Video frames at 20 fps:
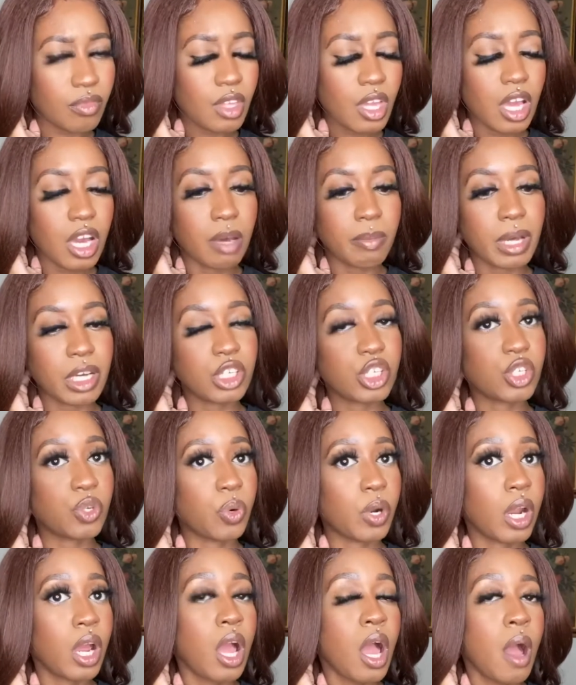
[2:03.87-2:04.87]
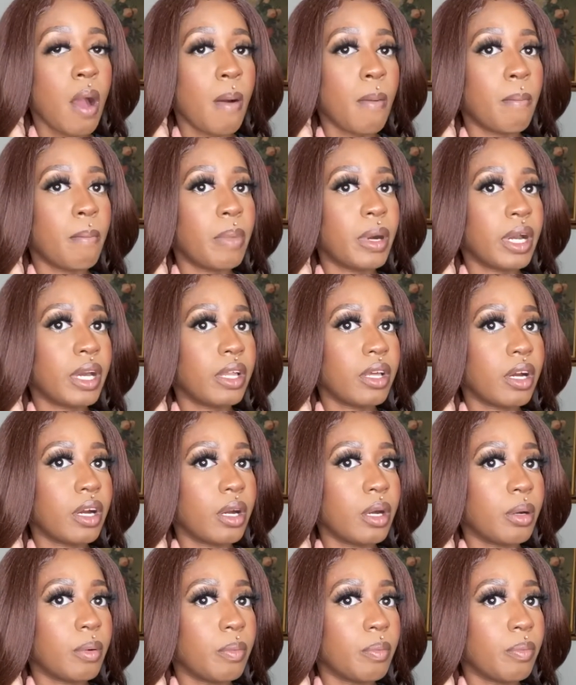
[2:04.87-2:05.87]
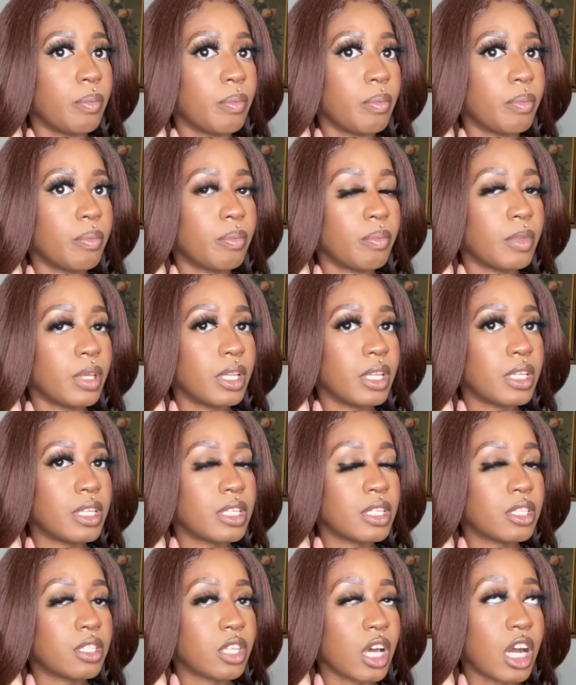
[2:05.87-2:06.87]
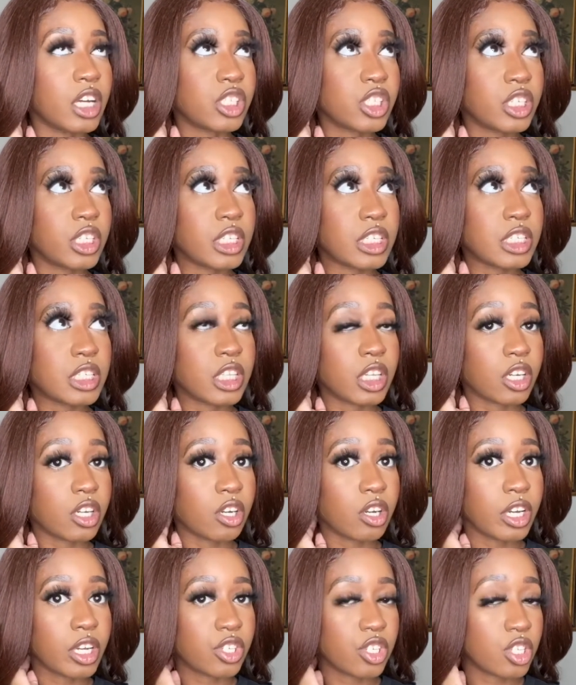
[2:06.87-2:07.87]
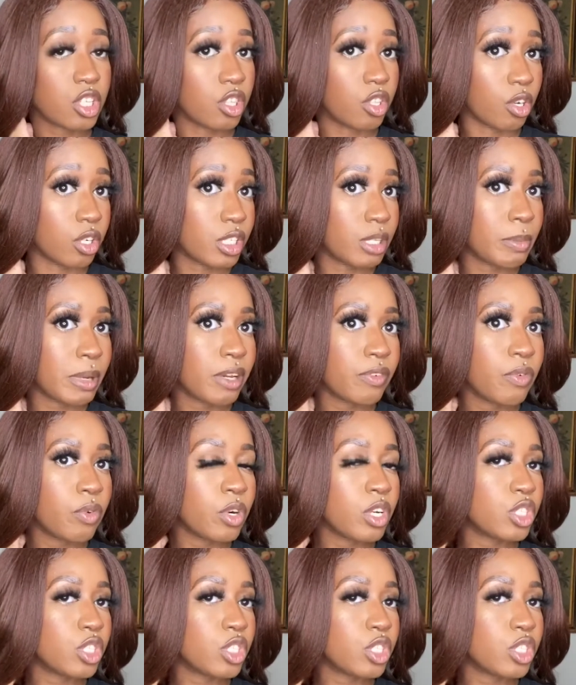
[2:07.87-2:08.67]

I'm not sure. But um, it is Dasha is thicker and she's a 13 by 4.